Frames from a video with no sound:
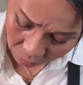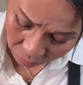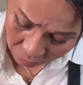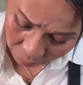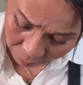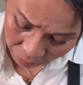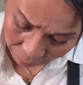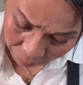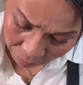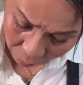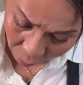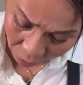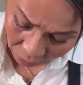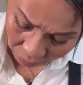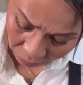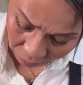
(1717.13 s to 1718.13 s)
Sometimes I
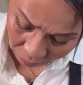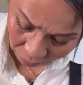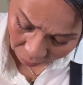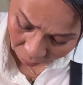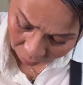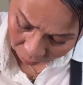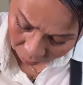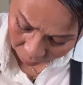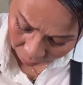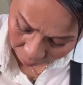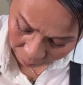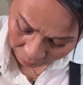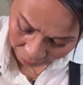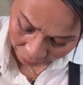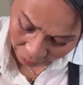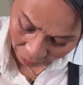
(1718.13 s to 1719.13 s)
wonder, you know, I
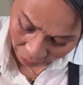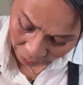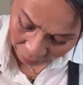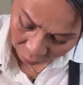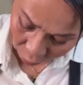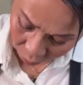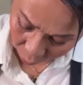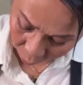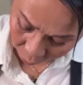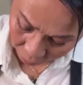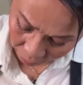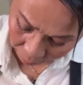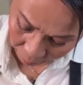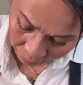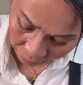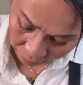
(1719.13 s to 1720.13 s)
mean, AI do the
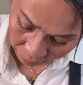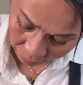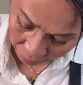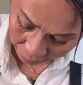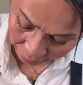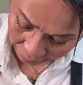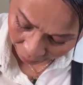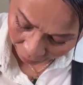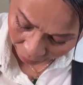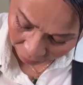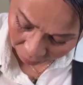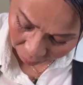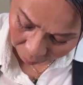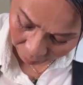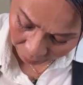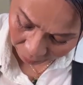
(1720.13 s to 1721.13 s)
work, but then I got
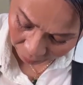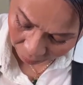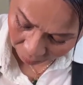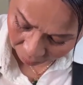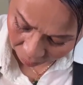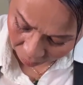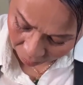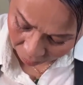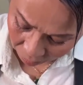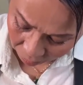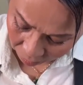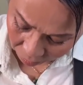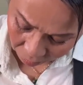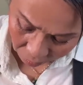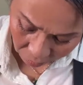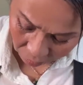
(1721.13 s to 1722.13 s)
it, but then
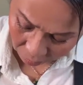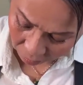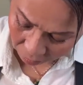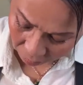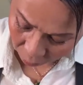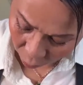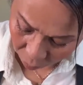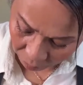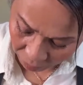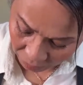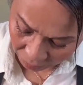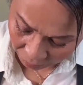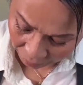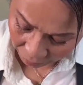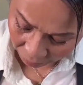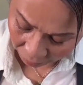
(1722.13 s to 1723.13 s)
don't
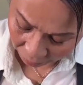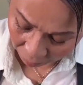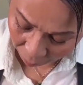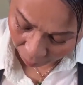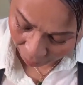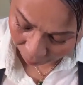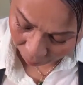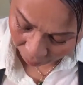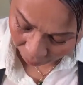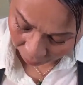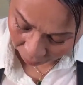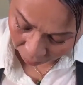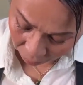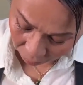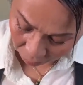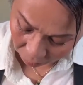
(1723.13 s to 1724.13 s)
misleading the public.
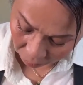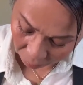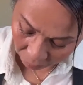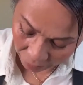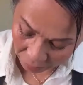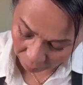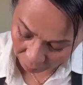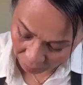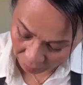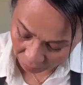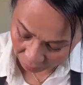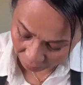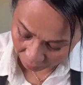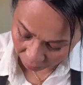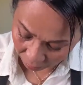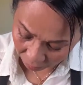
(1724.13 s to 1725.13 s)
That's the
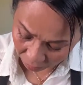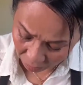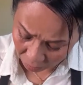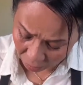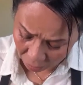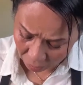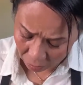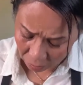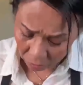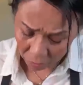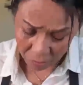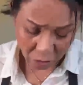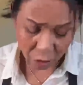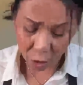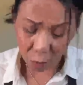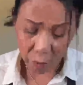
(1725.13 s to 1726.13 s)
misleading.
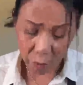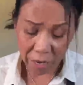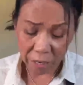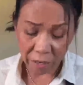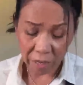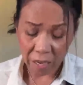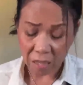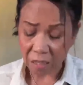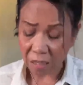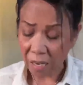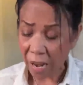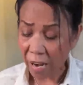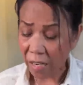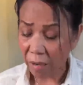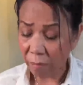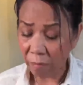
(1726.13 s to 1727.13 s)
There's no way you
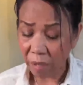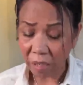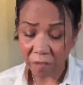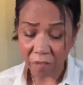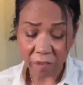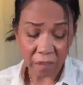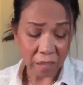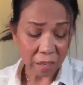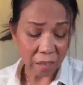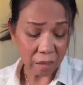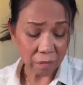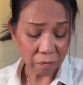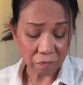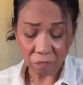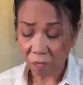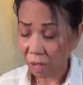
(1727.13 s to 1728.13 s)
can slide the meat with
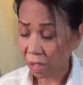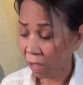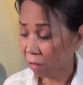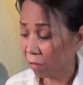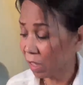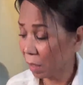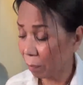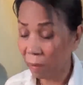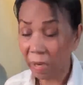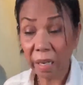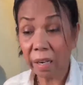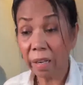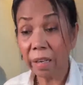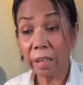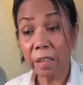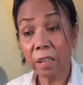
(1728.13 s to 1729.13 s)
the
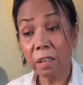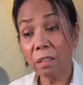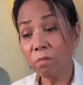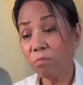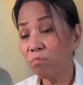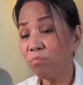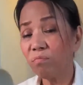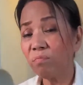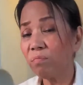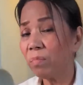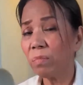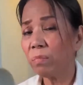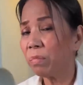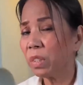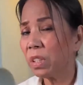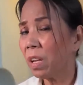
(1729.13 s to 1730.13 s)
peeler. You know,
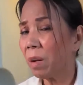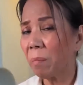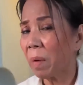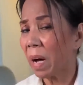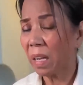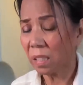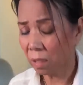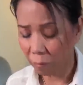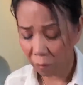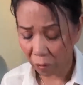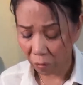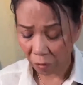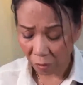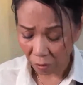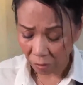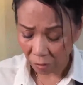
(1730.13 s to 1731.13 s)
it's not possible.